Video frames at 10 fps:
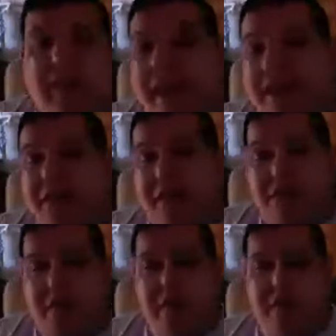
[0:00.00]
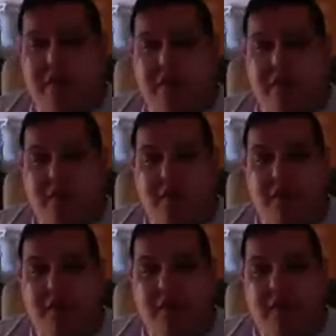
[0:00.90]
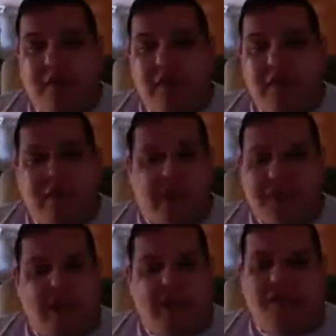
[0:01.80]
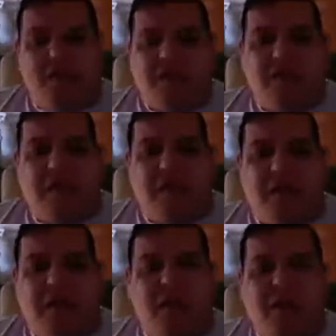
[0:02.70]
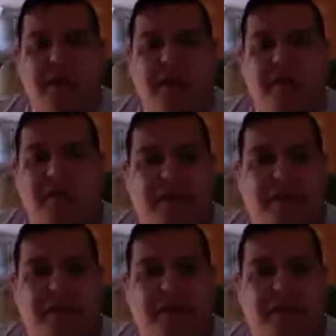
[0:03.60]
a lasting peace, then it's not just about following some